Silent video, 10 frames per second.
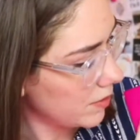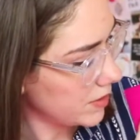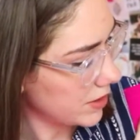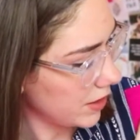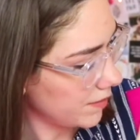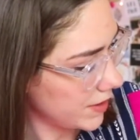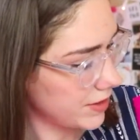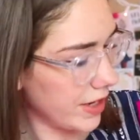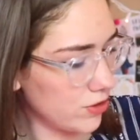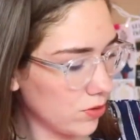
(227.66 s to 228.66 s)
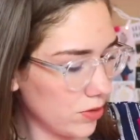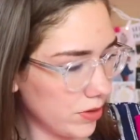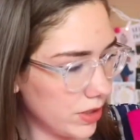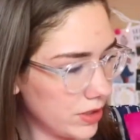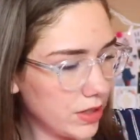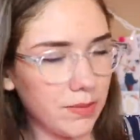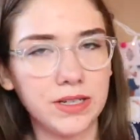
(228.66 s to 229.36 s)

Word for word: That's got like my schedule, it's got the